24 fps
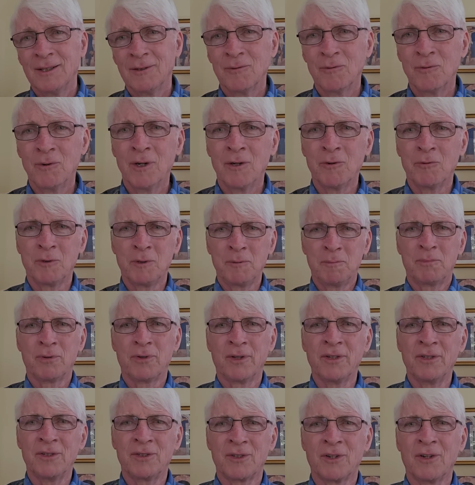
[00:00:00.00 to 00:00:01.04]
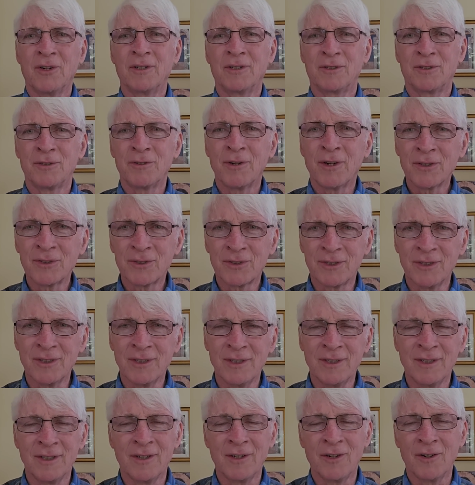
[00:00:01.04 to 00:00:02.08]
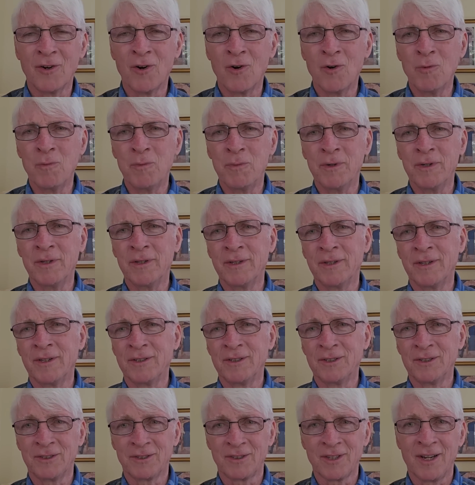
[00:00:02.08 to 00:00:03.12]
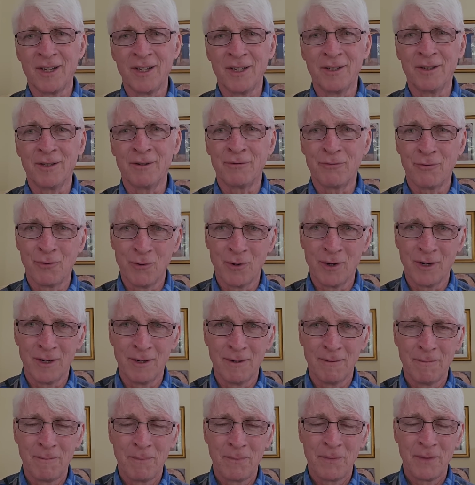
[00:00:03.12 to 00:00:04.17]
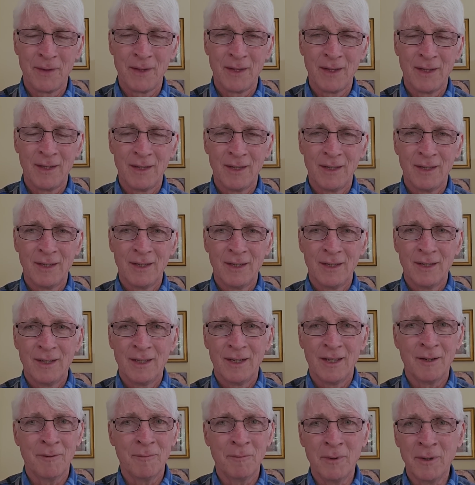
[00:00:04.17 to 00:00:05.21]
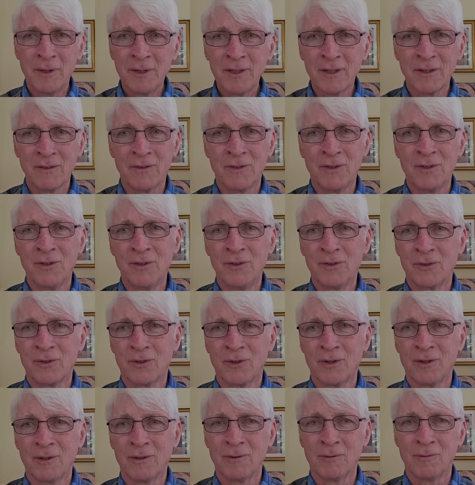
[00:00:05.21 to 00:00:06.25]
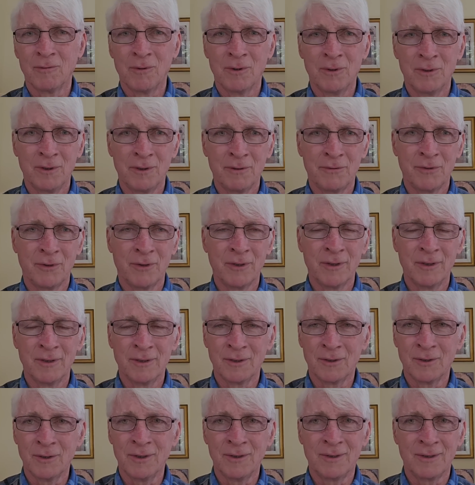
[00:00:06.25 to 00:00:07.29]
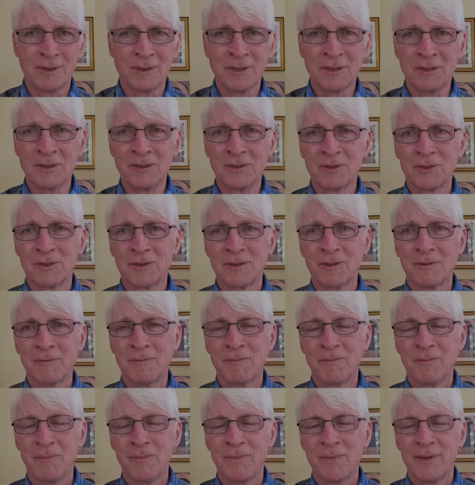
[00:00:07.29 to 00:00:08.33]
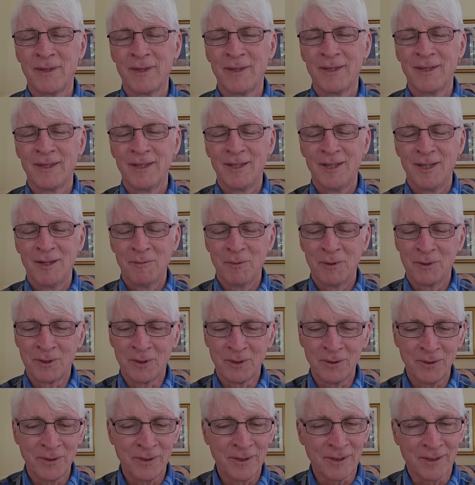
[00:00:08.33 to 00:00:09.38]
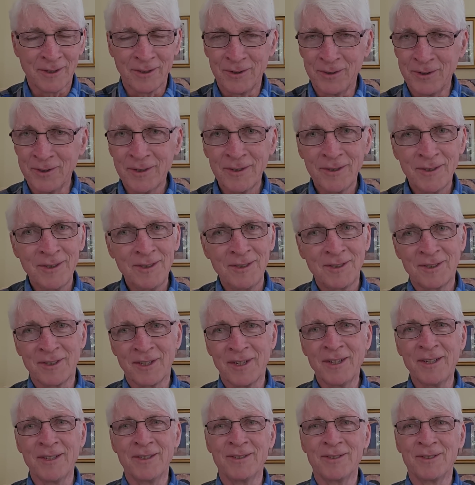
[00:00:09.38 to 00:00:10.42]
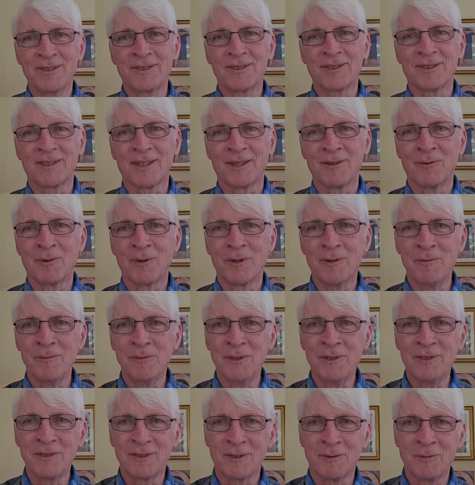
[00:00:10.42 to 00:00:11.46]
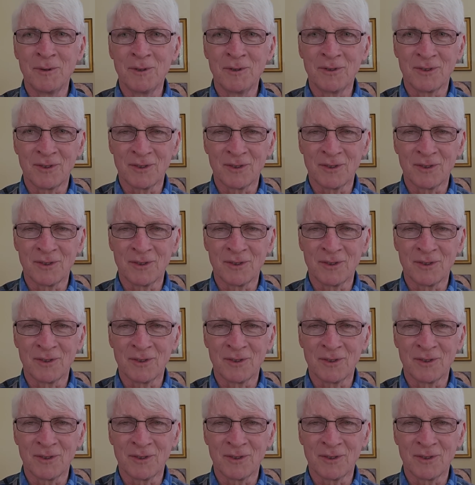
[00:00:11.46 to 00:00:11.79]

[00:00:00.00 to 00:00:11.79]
where we place our trust in, our hope in, our desire for. And many of these are wonderful and good things. But the Lord clearly says that what it means to be his